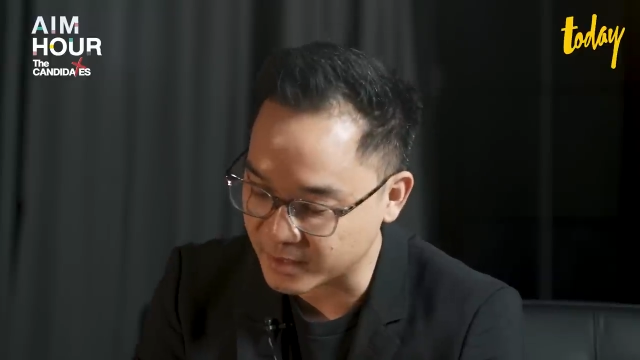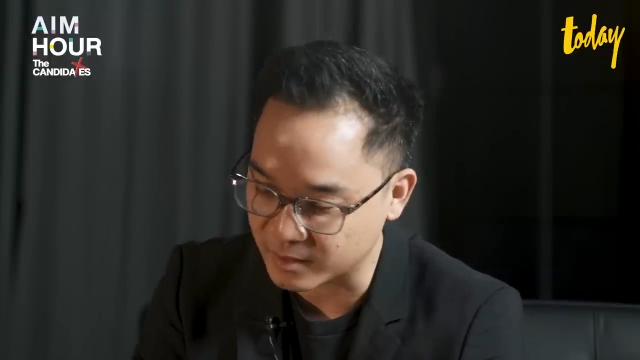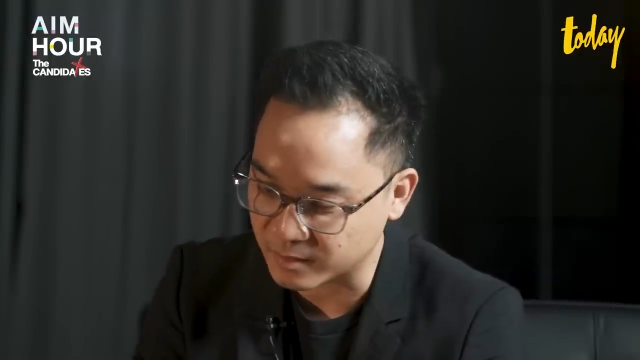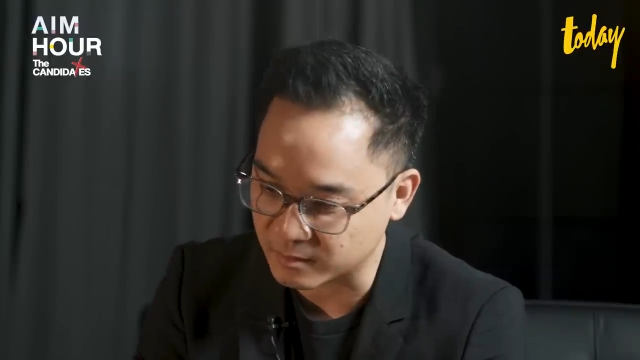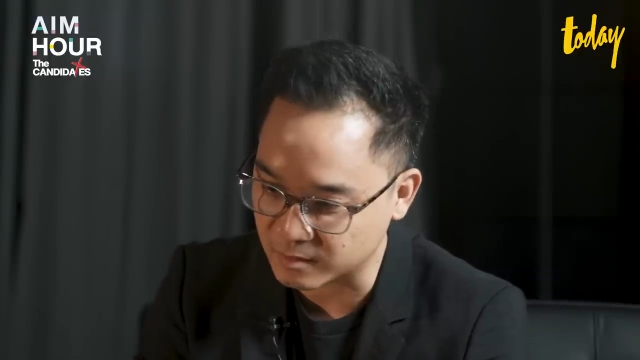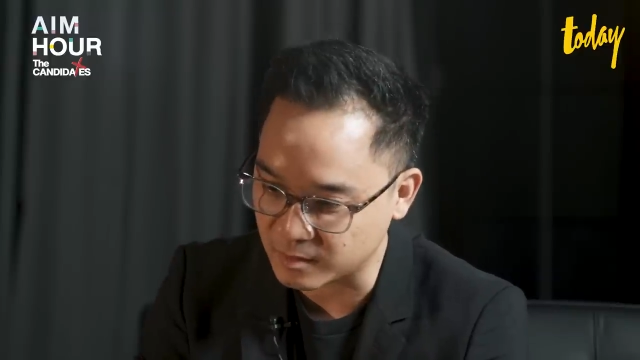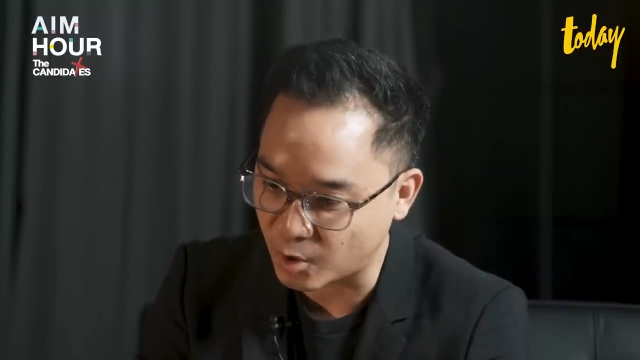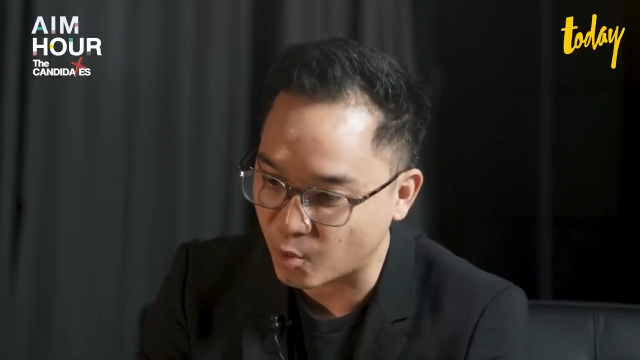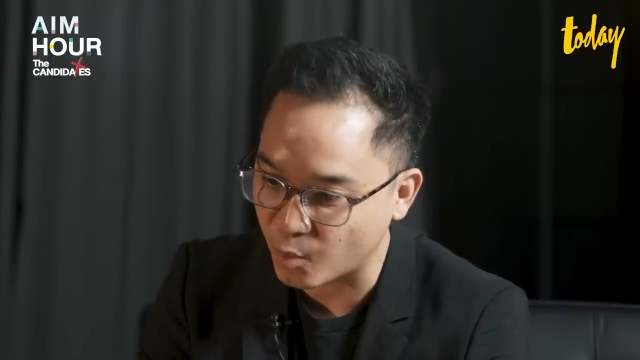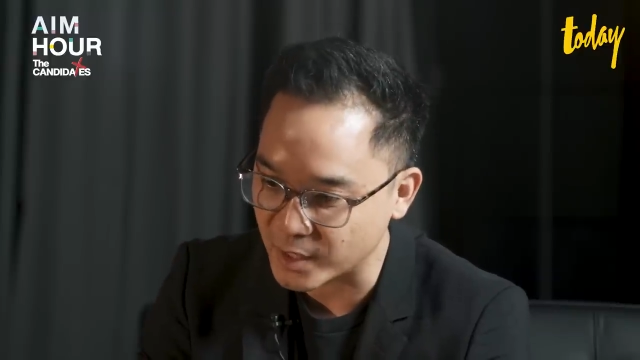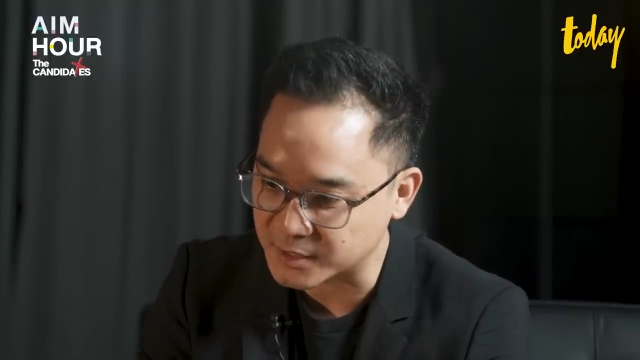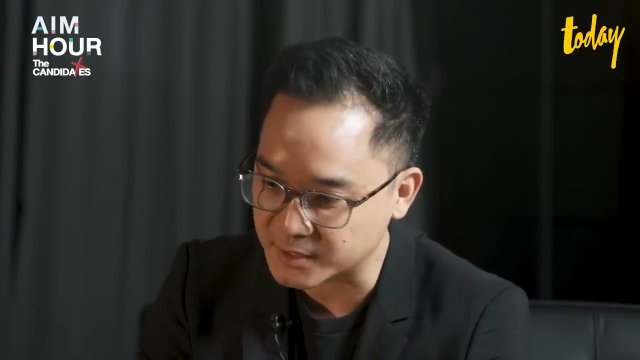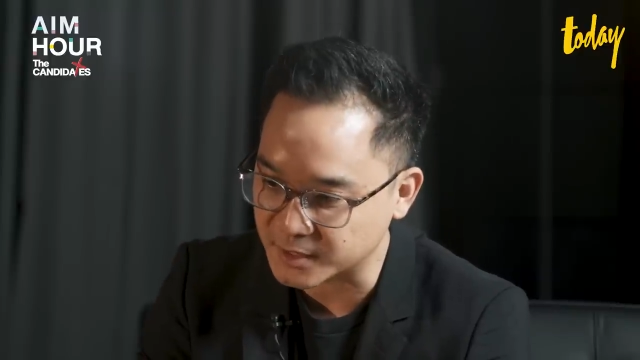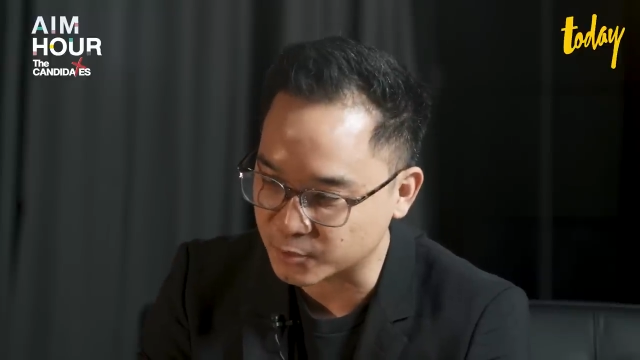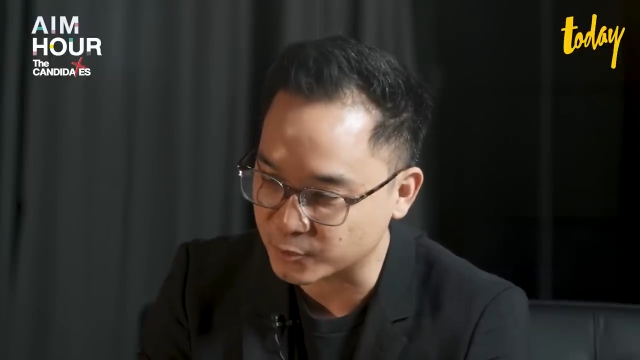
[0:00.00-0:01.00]
been
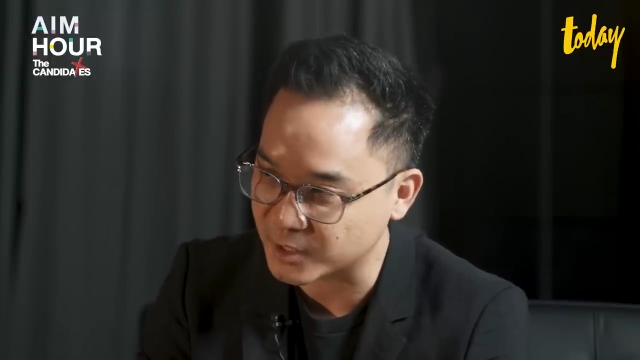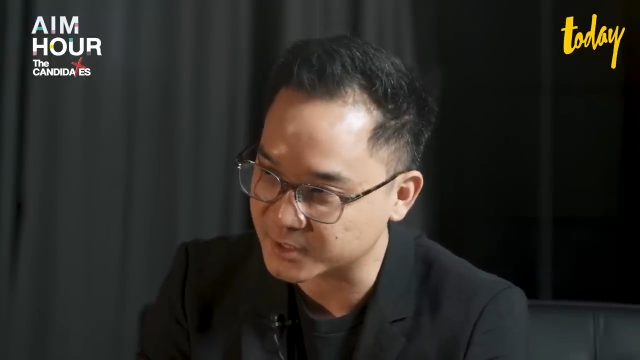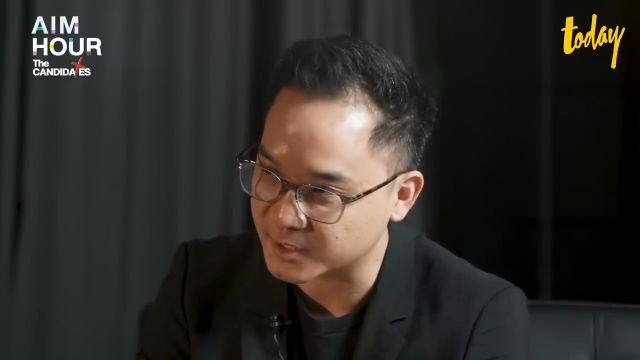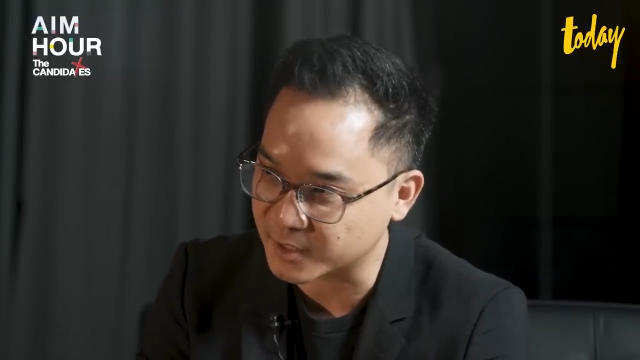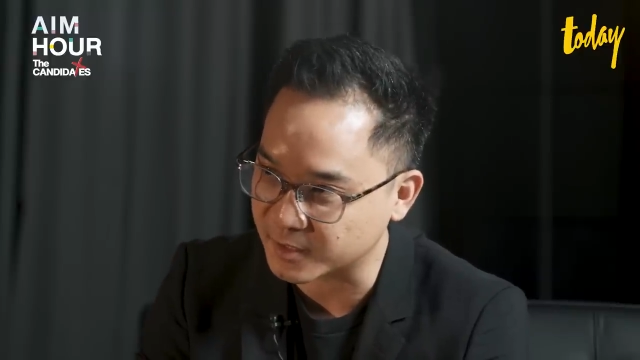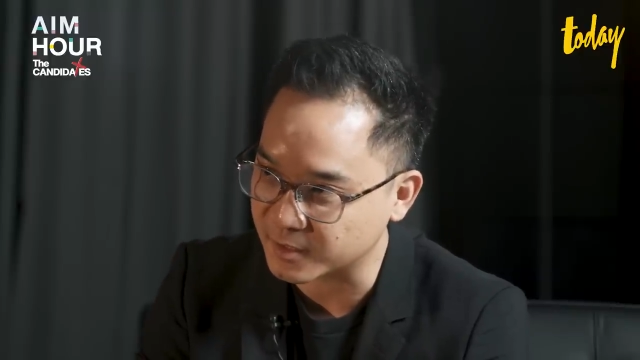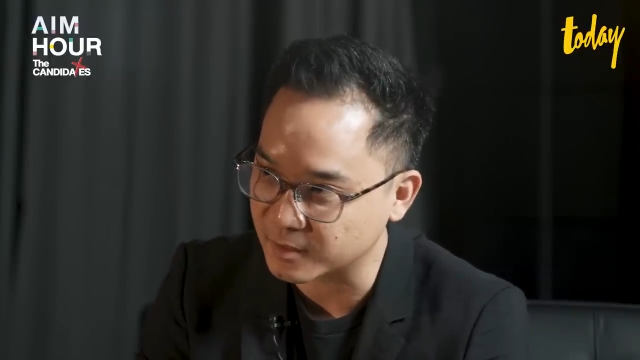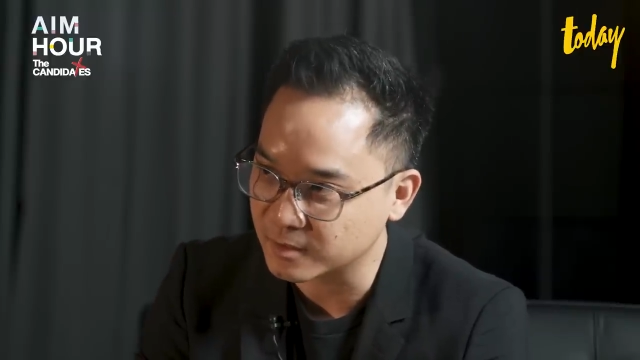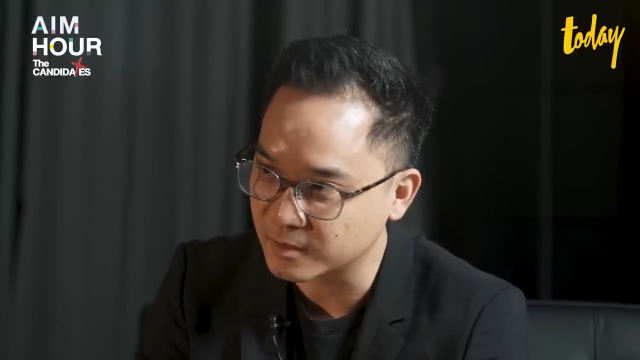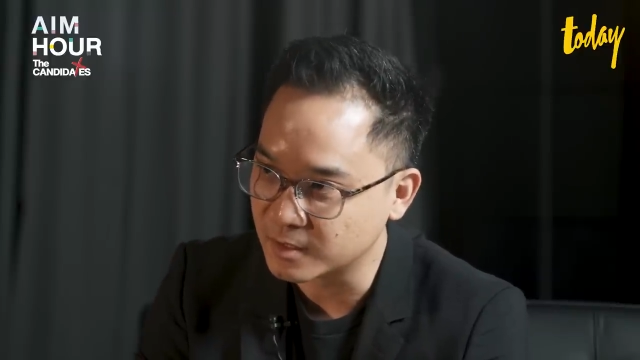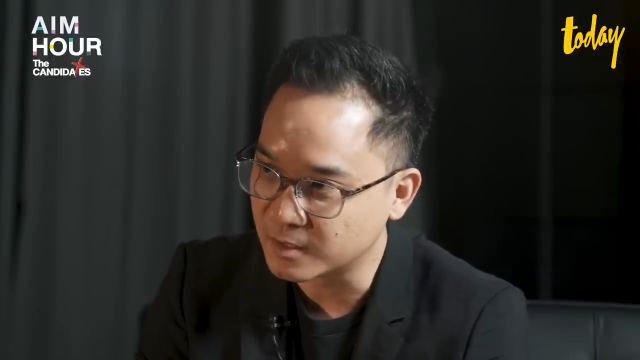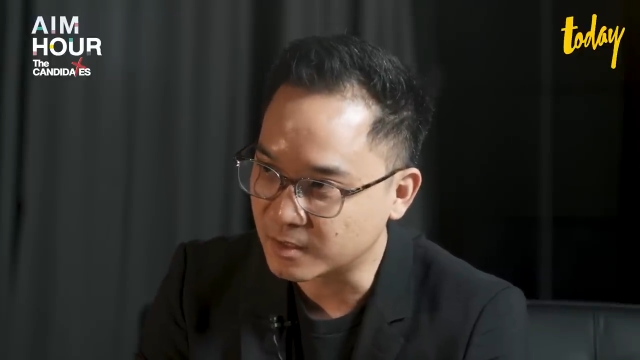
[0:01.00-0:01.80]
always interested in,